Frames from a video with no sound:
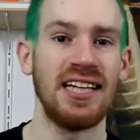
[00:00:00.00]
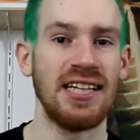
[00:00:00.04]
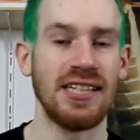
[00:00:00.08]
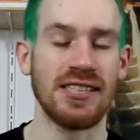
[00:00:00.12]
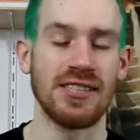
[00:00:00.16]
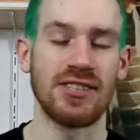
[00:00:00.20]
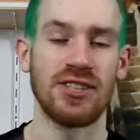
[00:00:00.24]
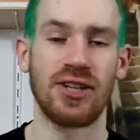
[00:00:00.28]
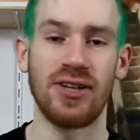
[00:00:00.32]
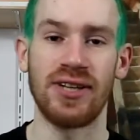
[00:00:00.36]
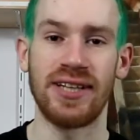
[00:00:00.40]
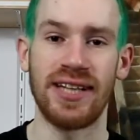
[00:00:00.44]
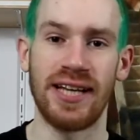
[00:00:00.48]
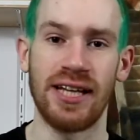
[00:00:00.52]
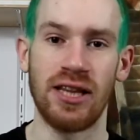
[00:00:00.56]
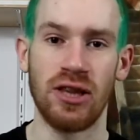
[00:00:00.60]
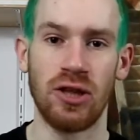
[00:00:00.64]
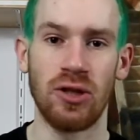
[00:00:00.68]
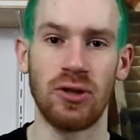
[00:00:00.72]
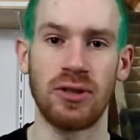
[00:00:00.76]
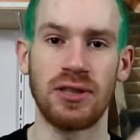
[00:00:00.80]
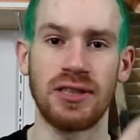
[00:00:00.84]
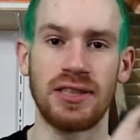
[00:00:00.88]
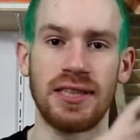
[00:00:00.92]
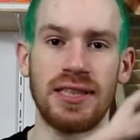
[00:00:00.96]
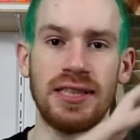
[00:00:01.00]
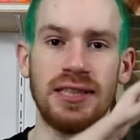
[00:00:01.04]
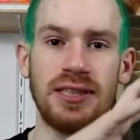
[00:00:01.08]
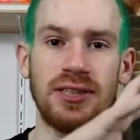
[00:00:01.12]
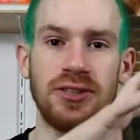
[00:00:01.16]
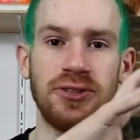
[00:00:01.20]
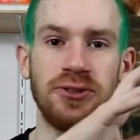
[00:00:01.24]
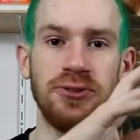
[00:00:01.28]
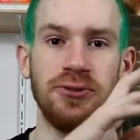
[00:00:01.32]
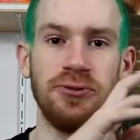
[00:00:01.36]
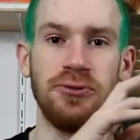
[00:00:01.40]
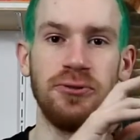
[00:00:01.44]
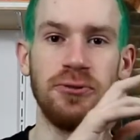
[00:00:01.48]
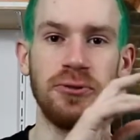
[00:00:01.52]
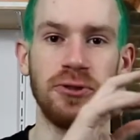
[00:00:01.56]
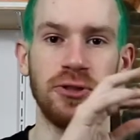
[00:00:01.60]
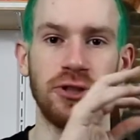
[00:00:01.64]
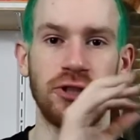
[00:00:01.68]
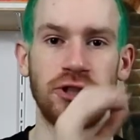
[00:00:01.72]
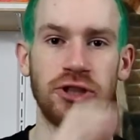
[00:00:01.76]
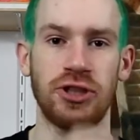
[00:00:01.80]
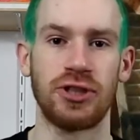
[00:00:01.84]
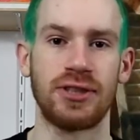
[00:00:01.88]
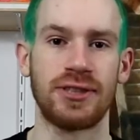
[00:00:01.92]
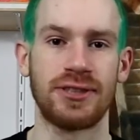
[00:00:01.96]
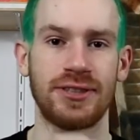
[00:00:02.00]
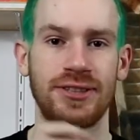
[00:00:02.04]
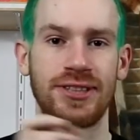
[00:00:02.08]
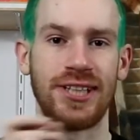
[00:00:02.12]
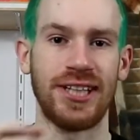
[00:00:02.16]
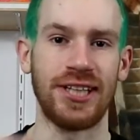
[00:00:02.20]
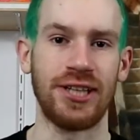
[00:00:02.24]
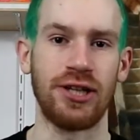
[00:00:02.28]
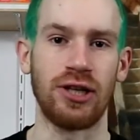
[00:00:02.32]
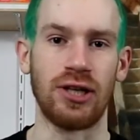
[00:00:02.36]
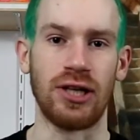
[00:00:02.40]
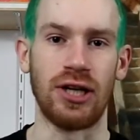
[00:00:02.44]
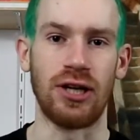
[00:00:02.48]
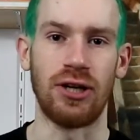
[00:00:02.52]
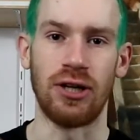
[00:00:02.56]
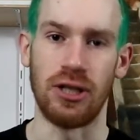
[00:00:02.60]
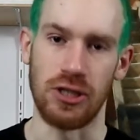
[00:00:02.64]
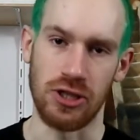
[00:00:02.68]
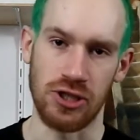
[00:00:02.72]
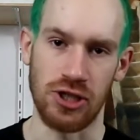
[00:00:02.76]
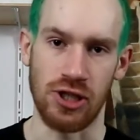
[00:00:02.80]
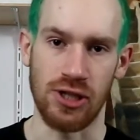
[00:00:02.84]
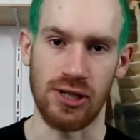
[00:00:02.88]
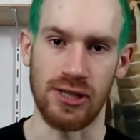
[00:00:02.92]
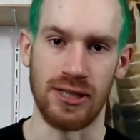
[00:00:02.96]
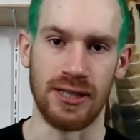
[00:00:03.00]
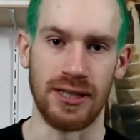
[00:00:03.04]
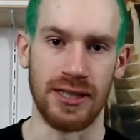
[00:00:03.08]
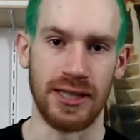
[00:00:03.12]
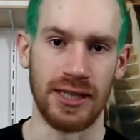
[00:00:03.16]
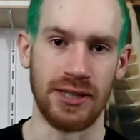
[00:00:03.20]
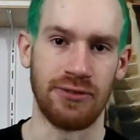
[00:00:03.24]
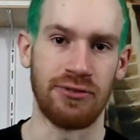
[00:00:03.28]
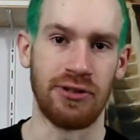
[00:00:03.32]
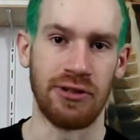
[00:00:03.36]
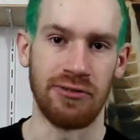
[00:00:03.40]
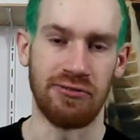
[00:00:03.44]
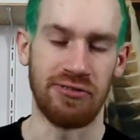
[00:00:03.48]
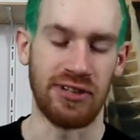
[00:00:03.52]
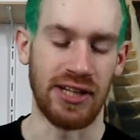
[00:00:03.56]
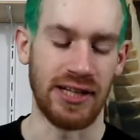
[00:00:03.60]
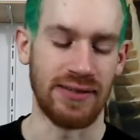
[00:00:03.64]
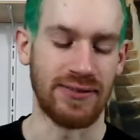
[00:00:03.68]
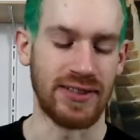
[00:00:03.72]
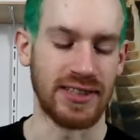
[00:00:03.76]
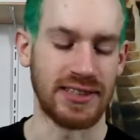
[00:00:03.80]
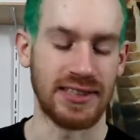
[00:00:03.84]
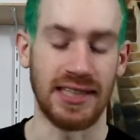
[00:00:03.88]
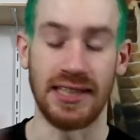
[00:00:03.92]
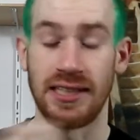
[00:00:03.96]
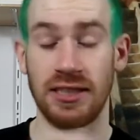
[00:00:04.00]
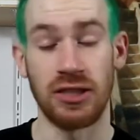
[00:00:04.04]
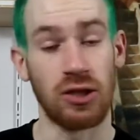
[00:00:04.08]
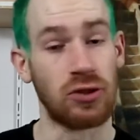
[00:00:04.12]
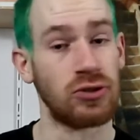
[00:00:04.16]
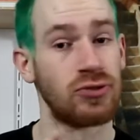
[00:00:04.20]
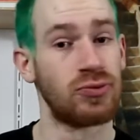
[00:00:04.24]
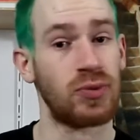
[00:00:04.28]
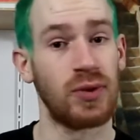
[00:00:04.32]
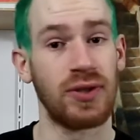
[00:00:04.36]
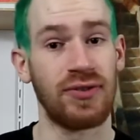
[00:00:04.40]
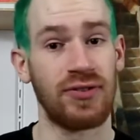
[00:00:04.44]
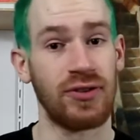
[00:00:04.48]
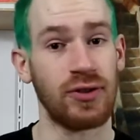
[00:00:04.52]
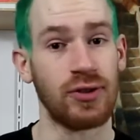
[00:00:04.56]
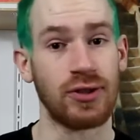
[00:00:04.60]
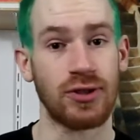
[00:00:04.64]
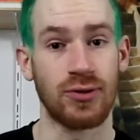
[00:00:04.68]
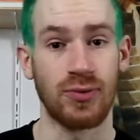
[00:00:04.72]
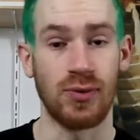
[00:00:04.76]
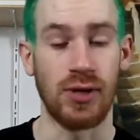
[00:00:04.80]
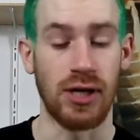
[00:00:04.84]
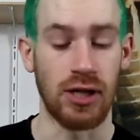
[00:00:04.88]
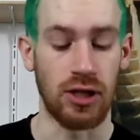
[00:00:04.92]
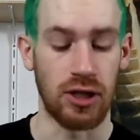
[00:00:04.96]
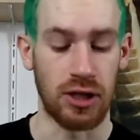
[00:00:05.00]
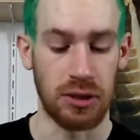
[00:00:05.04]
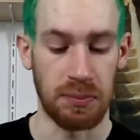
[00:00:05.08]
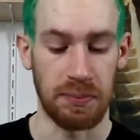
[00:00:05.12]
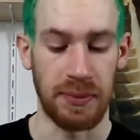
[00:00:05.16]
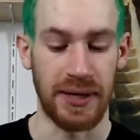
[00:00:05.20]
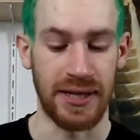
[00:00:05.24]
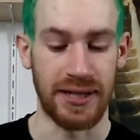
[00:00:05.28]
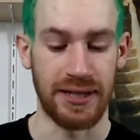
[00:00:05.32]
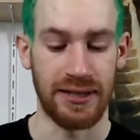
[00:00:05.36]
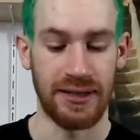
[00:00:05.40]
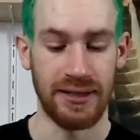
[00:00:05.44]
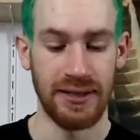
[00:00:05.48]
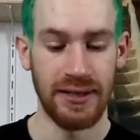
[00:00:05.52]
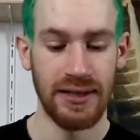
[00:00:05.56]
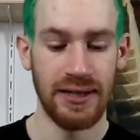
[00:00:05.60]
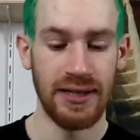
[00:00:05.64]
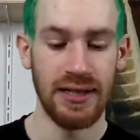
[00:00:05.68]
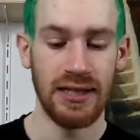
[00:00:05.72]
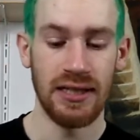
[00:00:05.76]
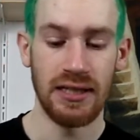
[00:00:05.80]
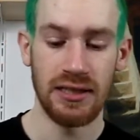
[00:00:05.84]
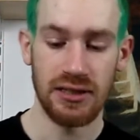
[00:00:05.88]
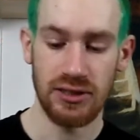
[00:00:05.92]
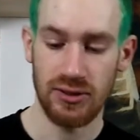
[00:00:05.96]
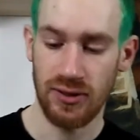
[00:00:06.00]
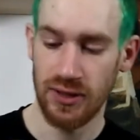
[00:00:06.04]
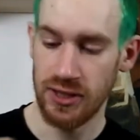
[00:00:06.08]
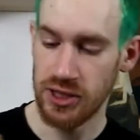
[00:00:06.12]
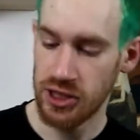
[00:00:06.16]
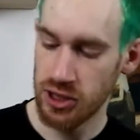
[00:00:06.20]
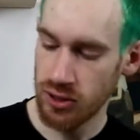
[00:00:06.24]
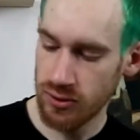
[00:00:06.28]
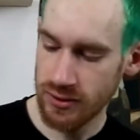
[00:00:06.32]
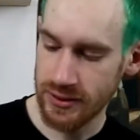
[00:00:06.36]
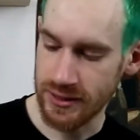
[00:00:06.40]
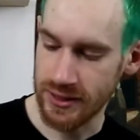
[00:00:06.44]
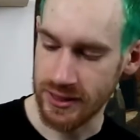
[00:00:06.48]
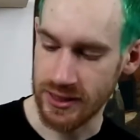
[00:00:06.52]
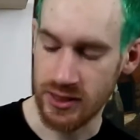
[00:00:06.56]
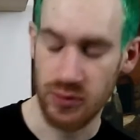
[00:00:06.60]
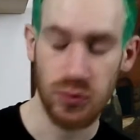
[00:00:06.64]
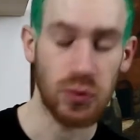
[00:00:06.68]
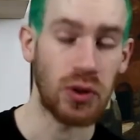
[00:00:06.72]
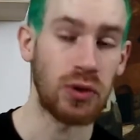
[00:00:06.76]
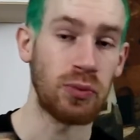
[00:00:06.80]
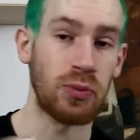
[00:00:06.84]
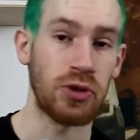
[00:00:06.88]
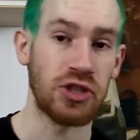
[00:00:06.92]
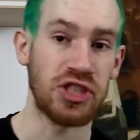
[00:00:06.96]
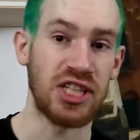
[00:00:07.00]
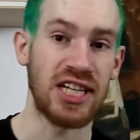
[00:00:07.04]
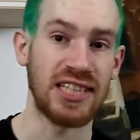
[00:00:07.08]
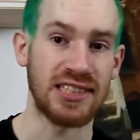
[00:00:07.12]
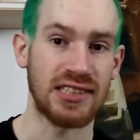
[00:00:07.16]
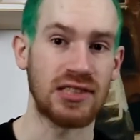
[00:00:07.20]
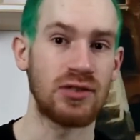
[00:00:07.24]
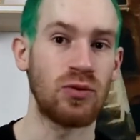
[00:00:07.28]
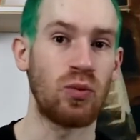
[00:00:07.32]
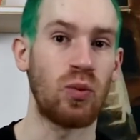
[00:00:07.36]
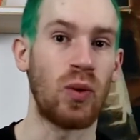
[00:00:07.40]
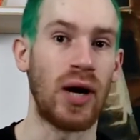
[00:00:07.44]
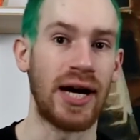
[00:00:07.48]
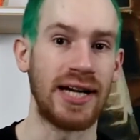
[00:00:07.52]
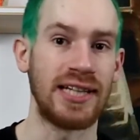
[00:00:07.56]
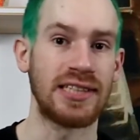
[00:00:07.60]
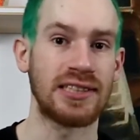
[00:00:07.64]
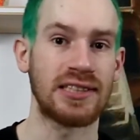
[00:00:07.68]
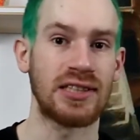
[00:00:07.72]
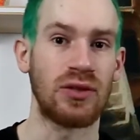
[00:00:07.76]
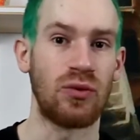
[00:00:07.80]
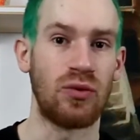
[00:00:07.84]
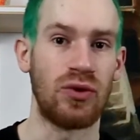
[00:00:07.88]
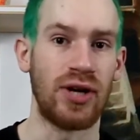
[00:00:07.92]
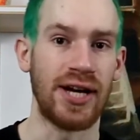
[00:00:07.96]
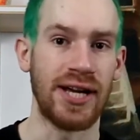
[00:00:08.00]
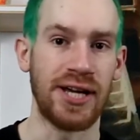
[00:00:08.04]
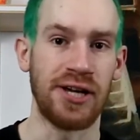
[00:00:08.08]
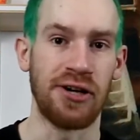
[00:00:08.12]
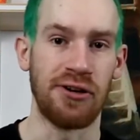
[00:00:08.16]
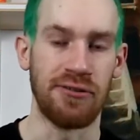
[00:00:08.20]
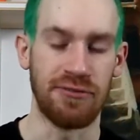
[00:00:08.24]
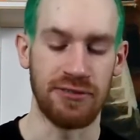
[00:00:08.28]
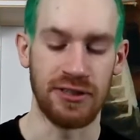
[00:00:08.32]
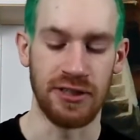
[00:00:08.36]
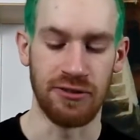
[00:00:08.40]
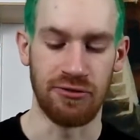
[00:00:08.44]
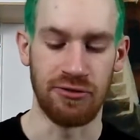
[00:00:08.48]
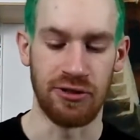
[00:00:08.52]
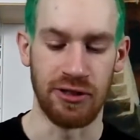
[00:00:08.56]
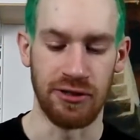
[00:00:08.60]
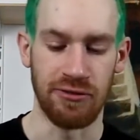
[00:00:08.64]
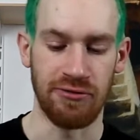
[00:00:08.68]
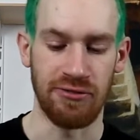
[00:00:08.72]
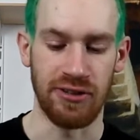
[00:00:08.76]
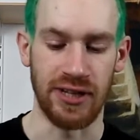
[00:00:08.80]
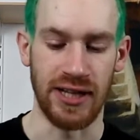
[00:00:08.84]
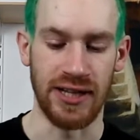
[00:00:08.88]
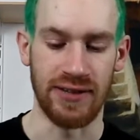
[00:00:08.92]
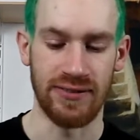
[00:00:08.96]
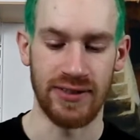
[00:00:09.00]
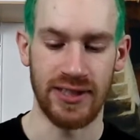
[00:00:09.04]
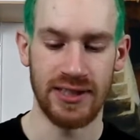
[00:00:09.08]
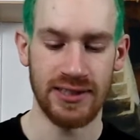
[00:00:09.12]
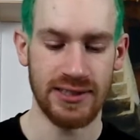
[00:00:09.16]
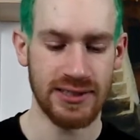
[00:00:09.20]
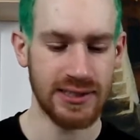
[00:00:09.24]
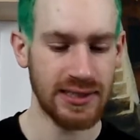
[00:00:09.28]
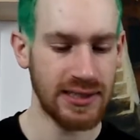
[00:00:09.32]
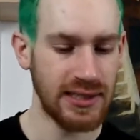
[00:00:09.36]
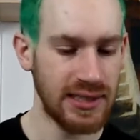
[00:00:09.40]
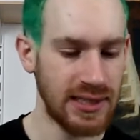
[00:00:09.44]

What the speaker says: So I then looked into just singular hot chocolate in different flavors, and those reviews were a lot better. So I chose this one, which has the widest array of different flavors.